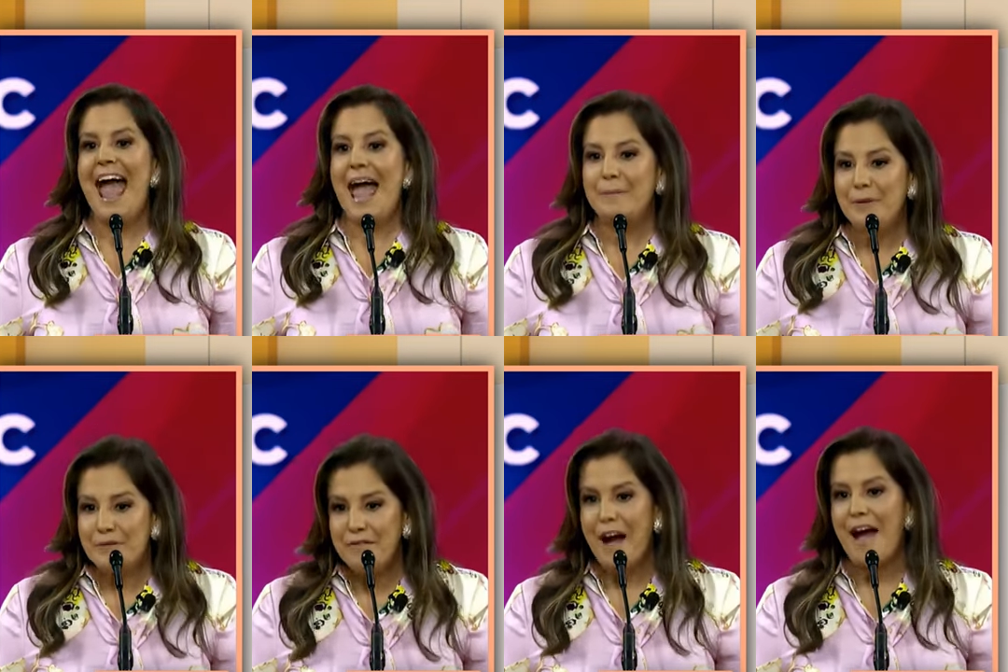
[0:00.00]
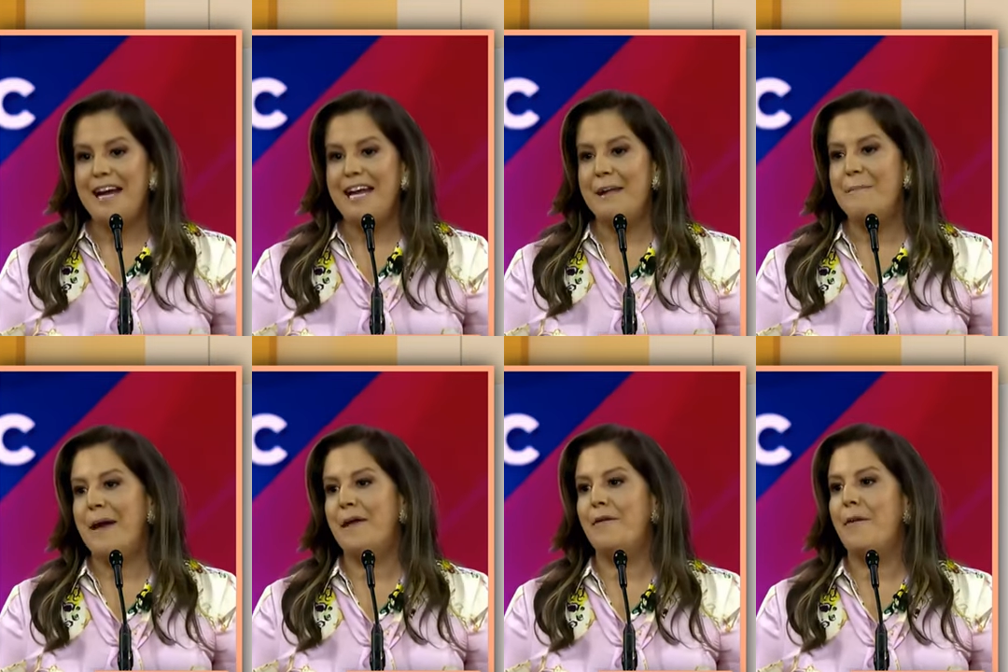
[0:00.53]
and providing a
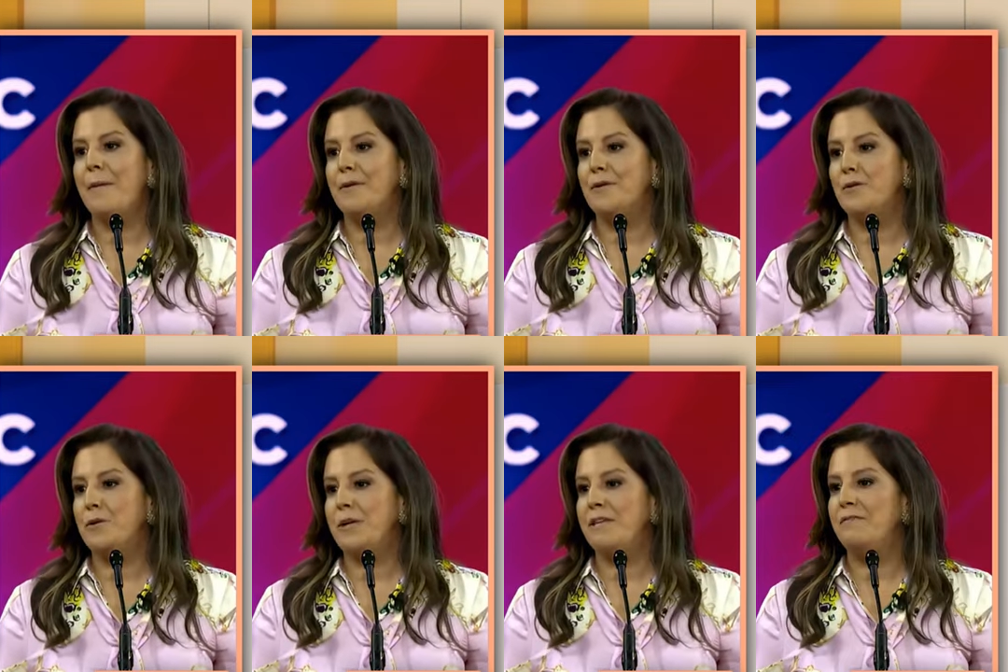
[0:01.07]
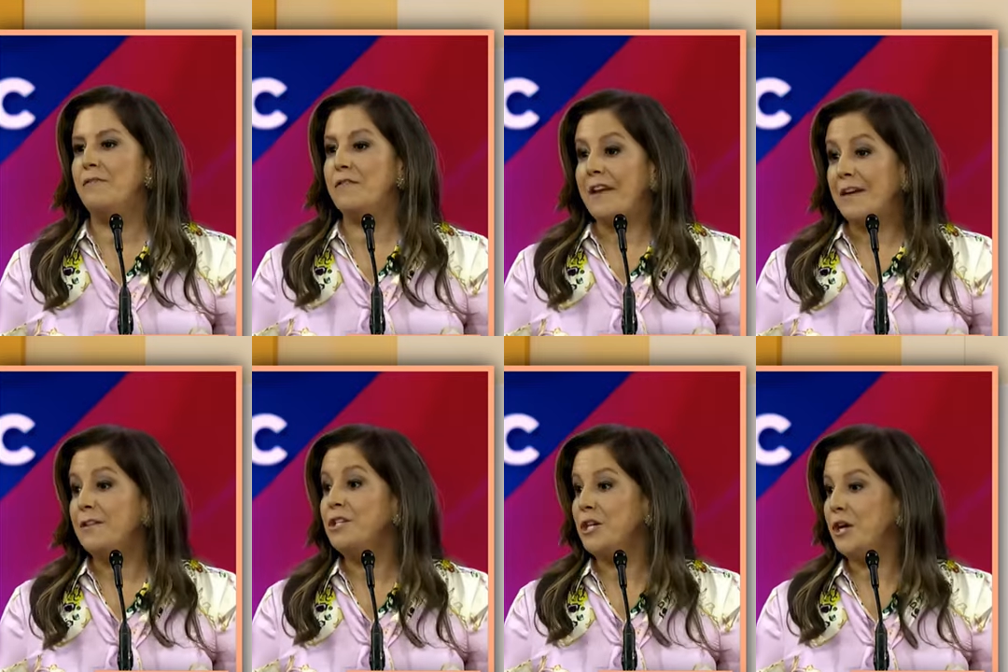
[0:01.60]
better opportunity for
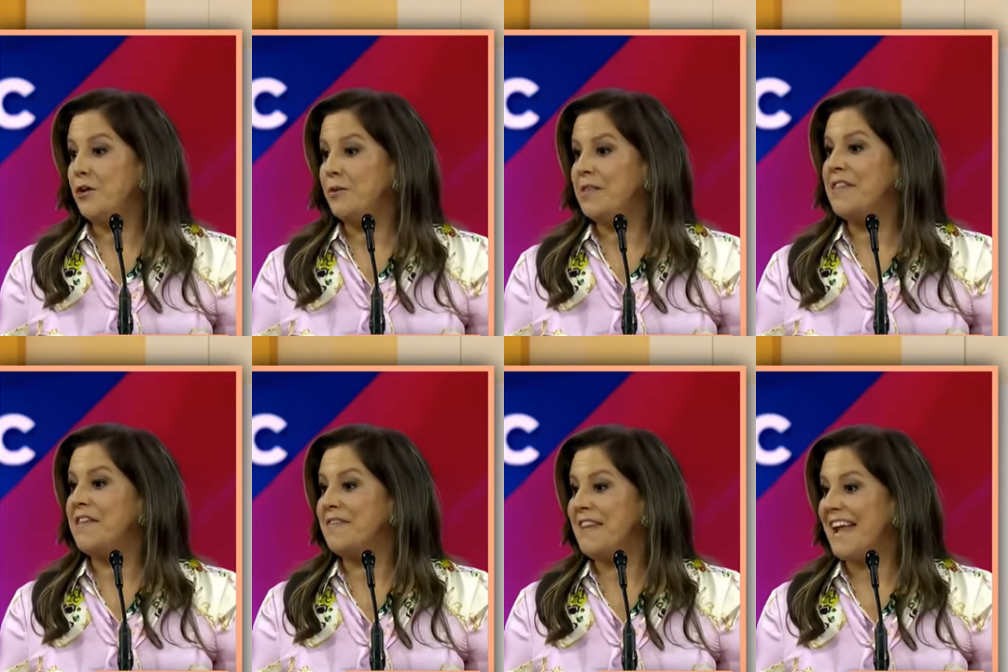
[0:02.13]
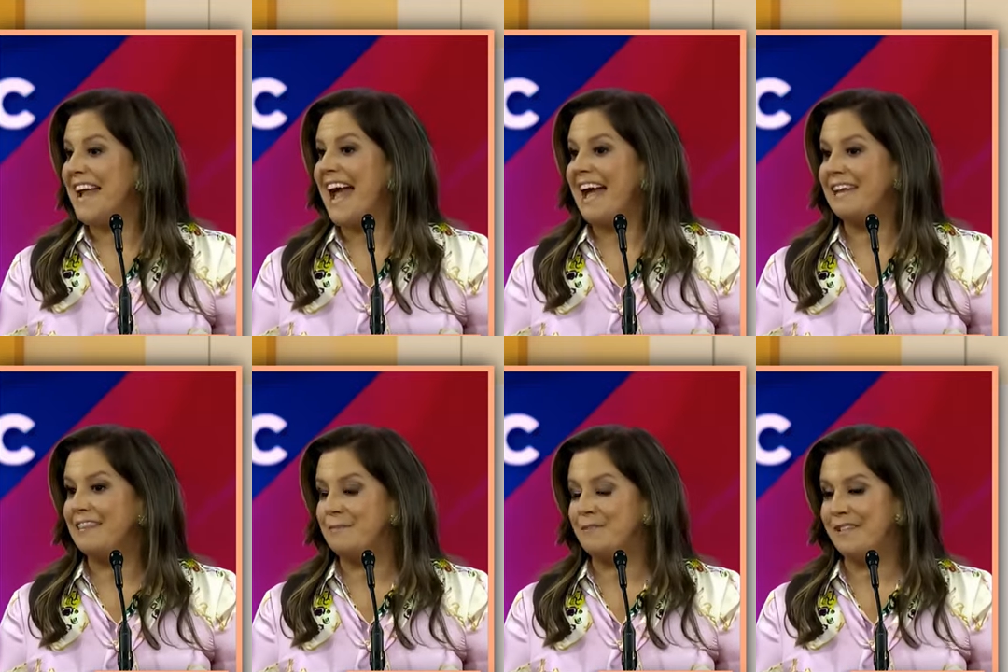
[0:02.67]
their children than they
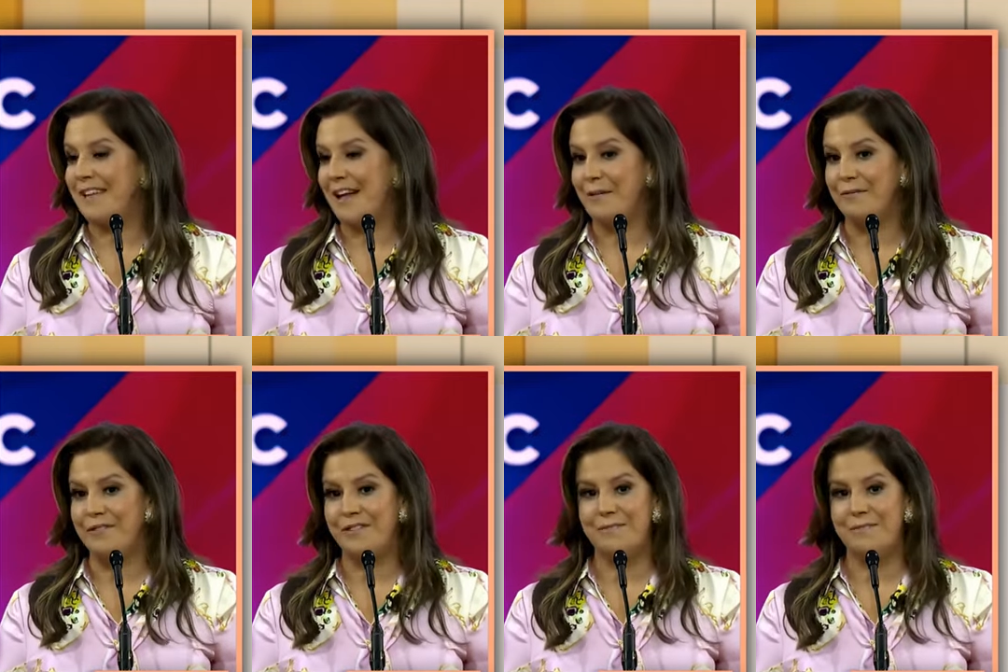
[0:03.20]
had themselves.